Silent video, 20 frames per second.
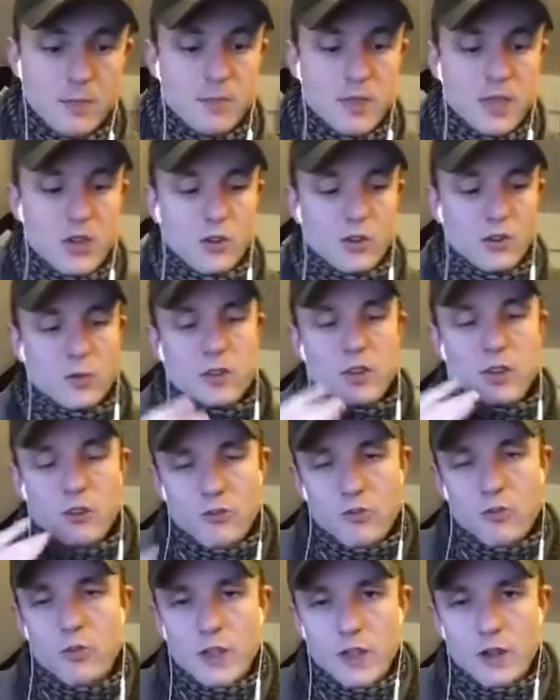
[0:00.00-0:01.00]
because when you're
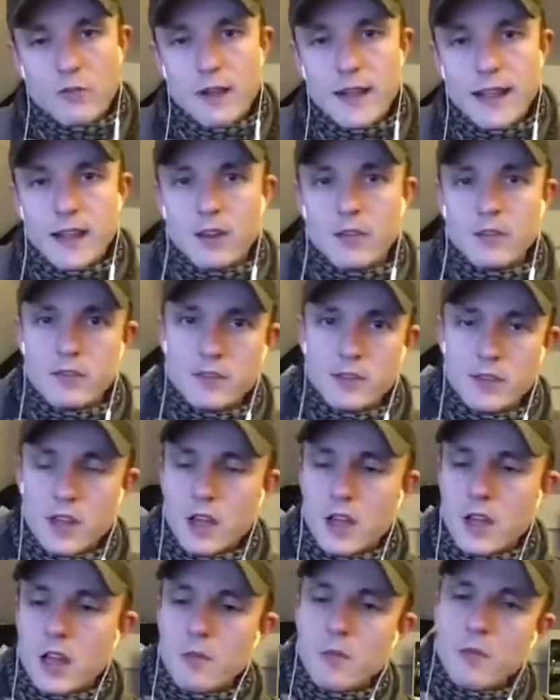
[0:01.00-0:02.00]
crawling around
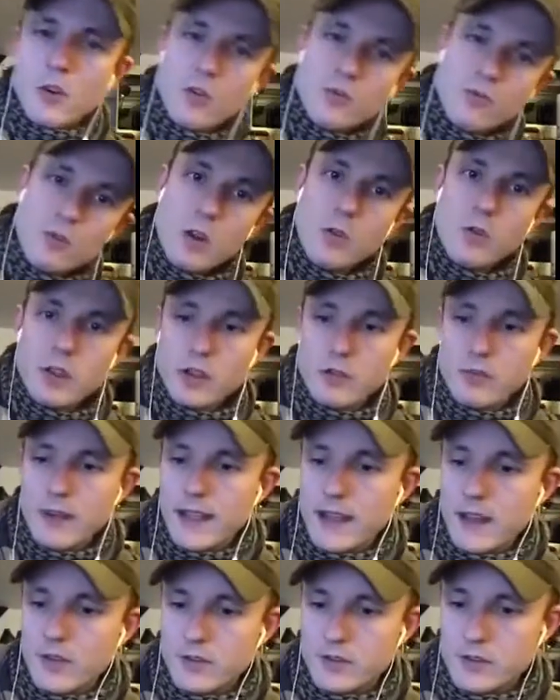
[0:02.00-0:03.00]
or rolling
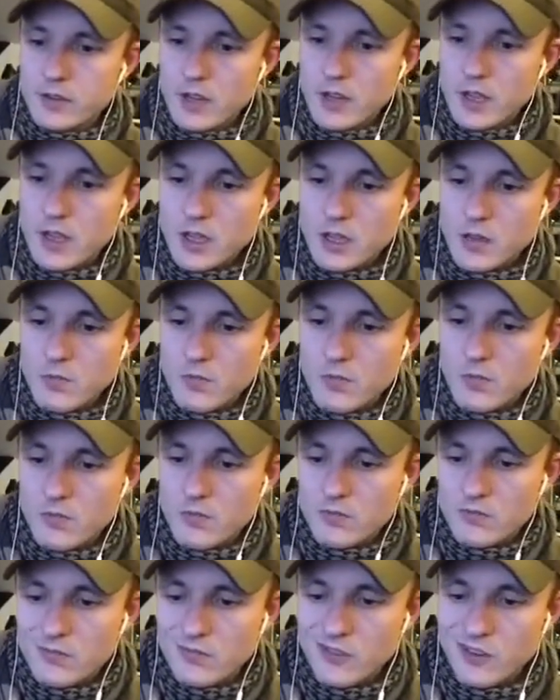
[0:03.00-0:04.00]
around
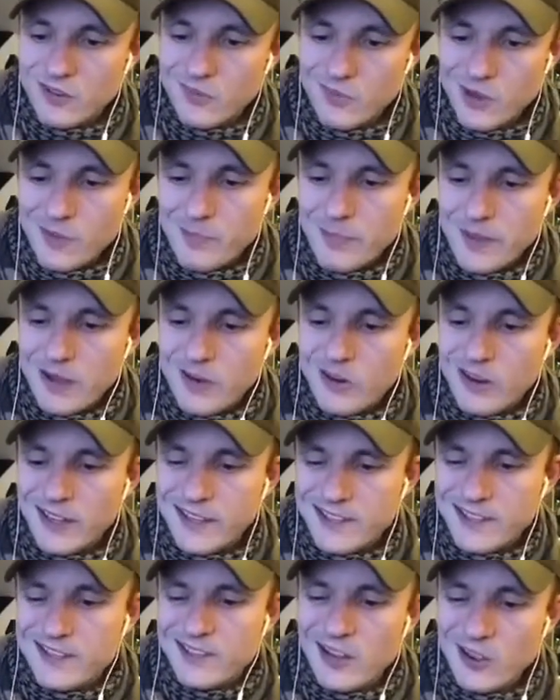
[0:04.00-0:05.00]
on my belt,
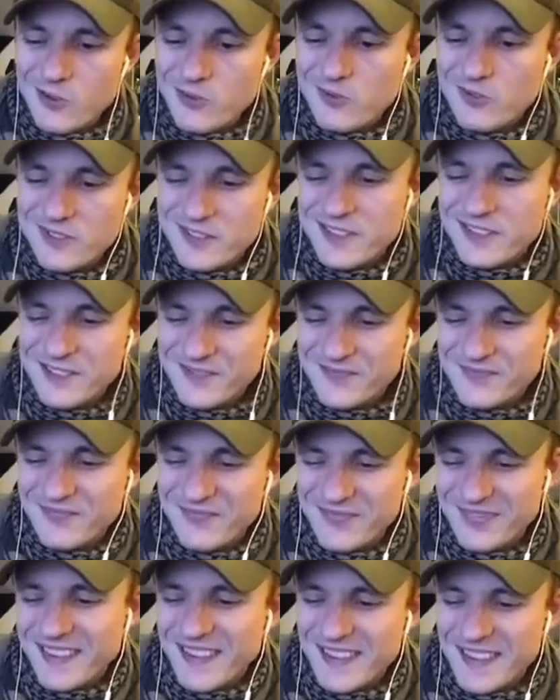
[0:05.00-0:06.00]

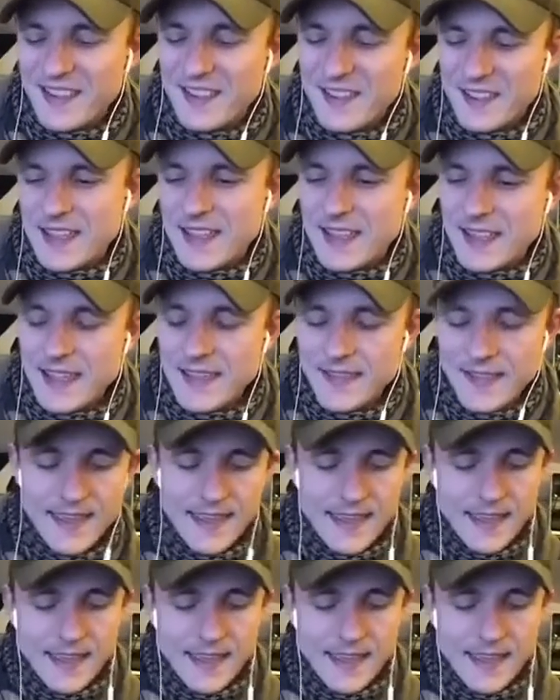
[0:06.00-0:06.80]
they get